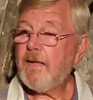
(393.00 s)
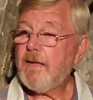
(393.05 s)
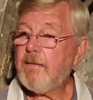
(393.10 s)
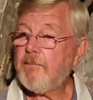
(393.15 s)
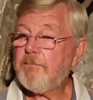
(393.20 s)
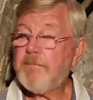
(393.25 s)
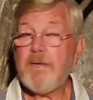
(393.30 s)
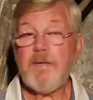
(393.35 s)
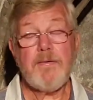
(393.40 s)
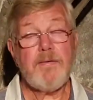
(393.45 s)

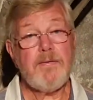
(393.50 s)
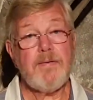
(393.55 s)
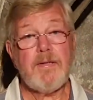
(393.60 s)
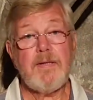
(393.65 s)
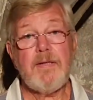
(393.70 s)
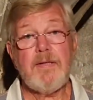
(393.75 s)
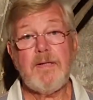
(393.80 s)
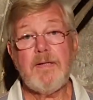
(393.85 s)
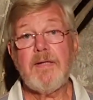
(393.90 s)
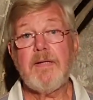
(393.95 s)
but
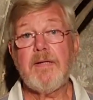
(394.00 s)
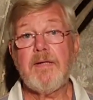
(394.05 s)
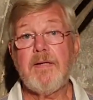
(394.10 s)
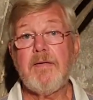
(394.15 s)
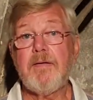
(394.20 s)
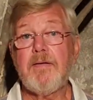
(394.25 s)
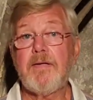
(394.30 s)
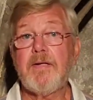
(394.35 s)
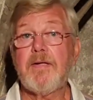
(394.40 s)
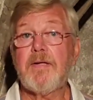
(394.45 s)
the
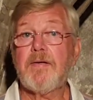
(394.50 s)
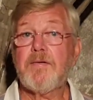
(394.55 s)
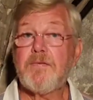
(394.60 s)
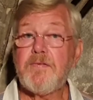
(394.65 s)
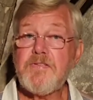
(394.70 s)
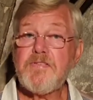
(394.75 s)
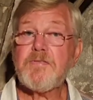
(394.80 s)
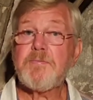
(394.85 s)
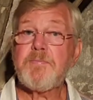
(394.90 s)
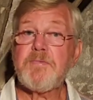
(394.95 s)

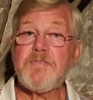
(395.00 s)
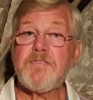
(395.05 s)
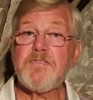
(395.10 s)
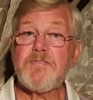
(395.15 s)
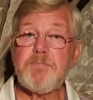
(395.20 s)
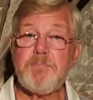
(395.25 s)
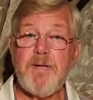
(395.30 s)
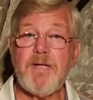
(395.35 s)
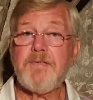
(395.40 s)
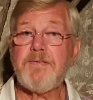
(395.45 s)
Christmas
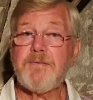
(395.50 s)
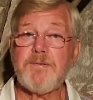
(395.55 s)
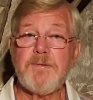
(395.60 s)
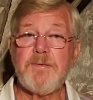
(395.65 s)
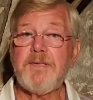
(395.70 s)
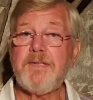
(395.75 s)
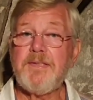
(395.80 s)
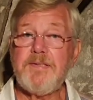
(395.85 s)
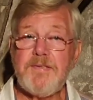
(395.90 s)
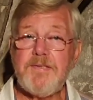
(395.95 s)

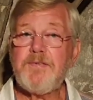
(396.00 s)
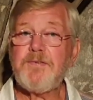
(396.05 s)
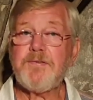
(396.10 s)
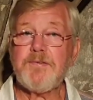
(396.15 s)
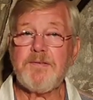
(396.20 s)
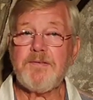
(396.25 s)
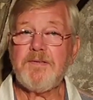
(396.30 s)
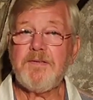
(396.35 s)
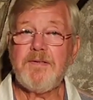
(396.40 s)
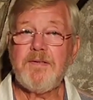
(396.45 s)
special
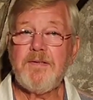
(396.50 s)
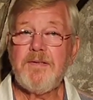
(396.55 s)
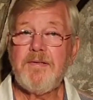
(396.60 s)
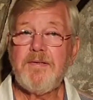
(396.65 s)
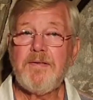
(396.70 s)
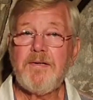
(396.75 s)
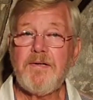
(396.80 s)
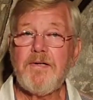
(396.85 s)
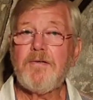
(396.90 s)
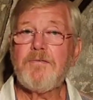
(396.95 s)
edition
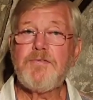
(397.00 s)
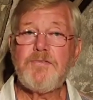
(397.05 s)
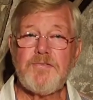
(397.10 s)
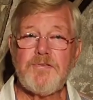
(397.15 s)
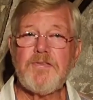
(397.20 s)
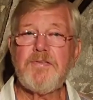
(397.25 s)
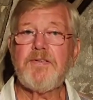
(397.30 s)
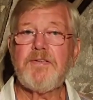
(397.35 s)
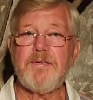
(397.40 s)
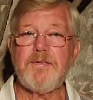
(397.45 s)
of
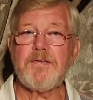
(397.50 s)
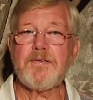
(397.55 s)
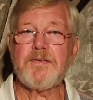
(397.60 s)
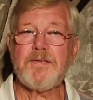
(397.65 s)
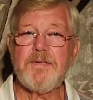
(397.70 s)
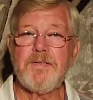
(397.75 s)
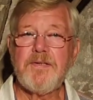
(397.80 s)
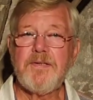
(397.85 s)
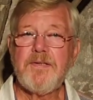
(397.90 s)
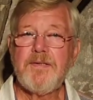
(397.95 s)

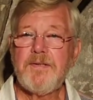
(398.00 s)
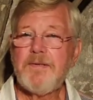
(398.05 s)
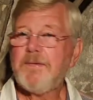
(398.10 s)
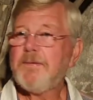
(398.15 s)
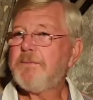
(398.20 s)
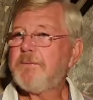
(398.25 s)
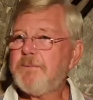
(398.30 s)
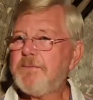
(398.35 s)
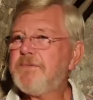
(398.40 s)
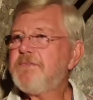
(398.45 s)
Sherlock
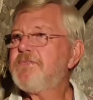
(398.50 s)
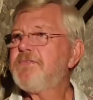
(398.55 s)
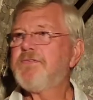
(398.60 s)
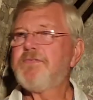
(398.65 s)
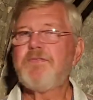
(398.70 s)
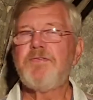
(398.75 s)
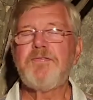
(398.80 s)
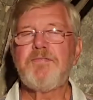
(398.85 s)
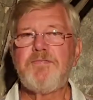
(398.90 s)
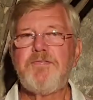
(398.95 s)
was
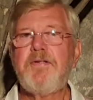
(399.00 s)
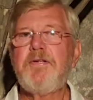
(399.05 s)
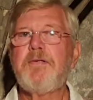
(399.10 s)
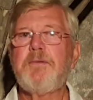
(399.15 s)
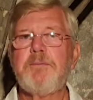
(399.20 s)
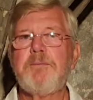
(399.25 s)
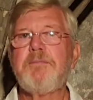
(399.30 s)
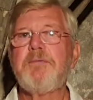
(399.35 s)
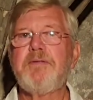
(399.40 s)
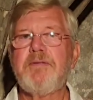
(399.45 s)

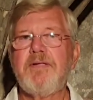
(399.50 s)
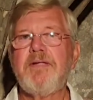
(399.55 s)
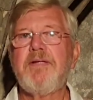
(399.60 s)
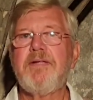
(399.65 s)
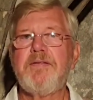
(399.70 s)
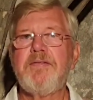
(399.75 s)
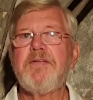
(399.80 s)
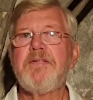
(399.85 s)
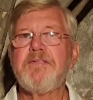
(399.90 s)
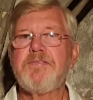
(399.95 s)
filmed
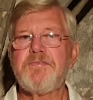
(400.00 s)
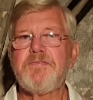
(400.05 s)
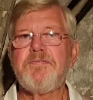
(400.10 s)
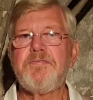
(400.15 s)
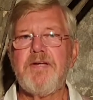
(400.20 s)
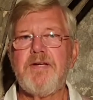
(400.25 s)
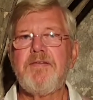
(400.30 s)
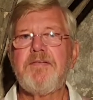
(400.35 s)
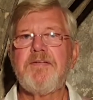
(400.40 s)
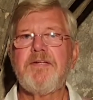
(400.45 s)
in this
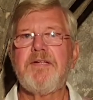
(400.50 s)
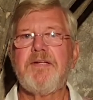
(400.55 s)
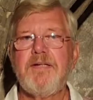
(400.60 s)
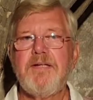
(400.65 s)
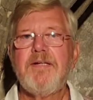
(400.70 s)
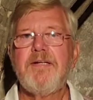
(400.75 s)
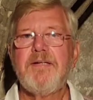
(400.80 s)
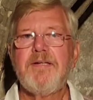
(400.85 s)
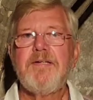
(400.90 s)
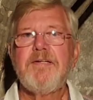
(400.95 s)

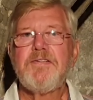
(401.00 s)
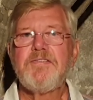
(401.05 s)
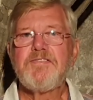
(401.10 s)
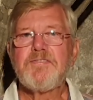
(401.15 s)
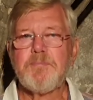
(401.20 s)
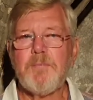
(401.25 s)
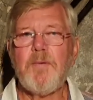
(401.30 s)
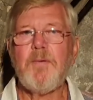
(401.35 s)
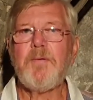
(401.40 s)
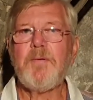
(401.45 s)
very
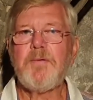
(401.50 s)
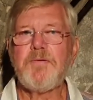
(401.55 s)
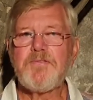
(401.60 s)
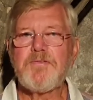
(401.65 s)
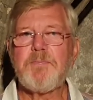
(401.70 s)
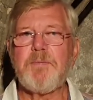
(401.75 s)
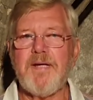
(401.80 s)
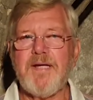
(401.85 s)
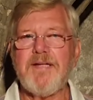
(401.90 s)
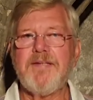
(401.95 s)
small
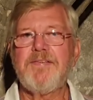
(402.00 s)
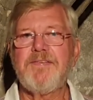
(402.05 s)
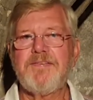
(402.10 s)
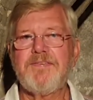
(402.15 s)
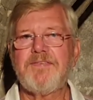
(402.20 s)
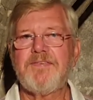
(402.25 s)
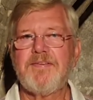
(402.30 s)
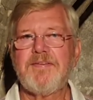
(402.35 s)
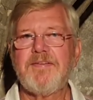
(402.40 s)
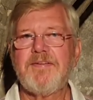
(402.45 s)

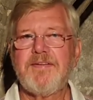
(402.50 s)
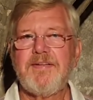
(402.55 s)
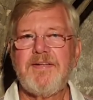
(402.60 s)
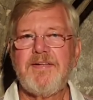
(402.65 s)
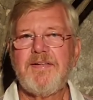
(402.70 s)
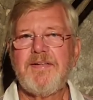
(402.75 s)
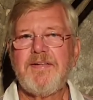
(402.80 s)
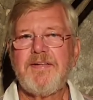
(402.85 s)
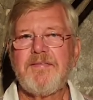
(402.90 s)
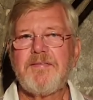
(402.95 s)
space
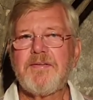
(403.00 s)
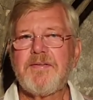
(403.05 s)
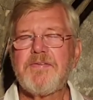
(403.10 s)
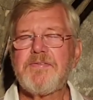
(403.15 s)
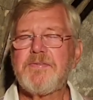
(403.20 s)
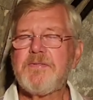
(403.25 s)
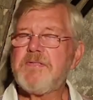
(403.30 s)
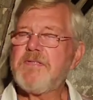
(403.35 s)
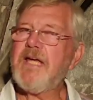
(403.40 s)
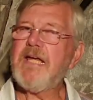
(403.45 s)

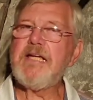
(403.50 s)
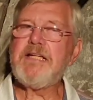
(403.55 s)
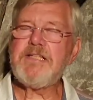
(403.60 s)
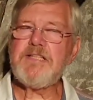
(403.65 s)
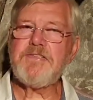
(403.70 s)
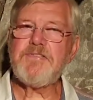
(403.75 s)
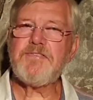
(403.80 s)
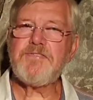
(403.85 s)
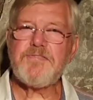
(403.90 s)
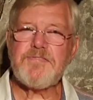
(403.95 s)
because
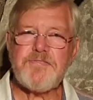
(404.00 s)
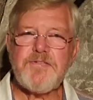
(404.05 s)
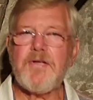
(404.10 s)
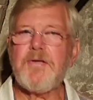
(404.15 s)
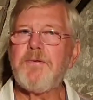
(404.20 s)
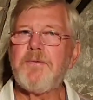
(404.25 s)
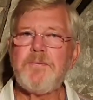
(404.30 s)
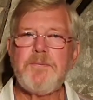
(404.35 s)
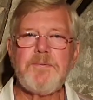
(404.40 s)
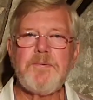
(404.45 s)
it is
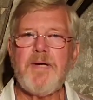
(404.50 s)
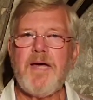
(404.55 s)
so